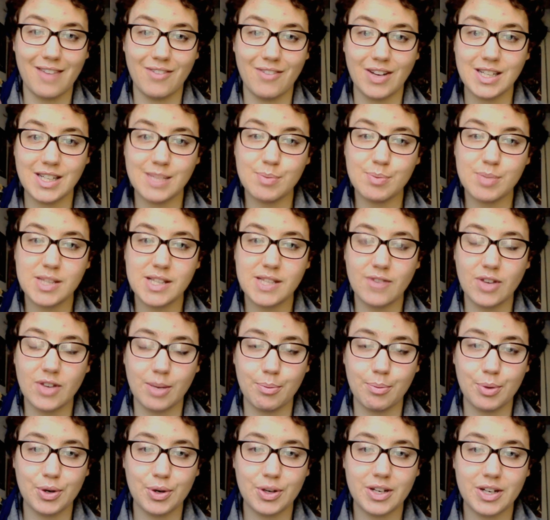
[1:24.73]
a very
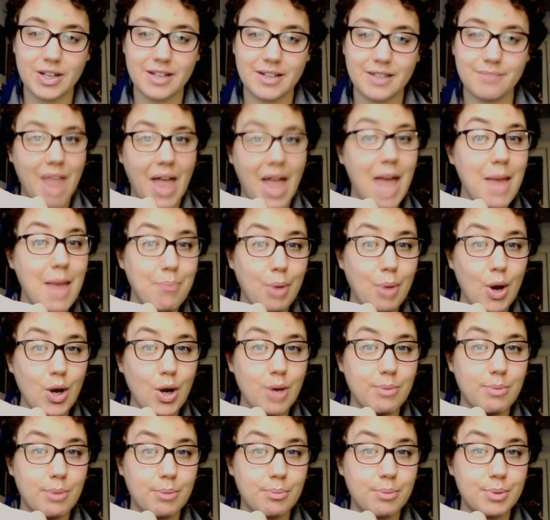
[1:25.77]
specific book, a
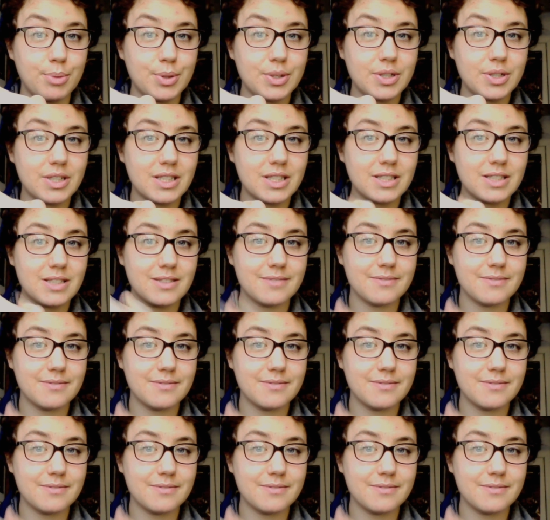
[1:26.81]
burnable book.